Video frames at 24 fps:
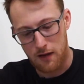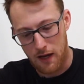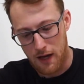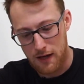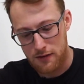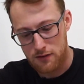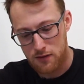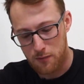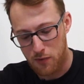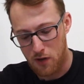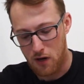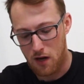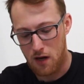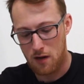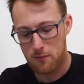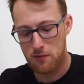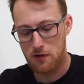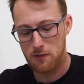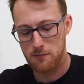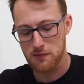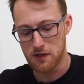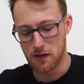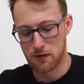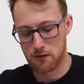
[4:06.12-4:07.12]
had the
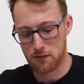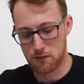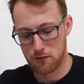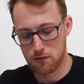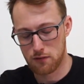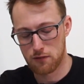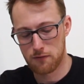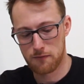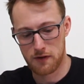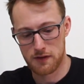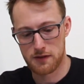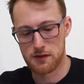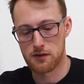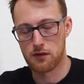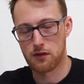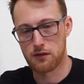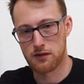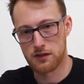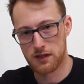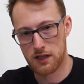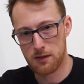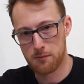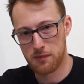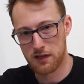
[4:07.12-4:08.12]
problem that the groove was
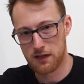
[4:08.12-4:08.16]
not deep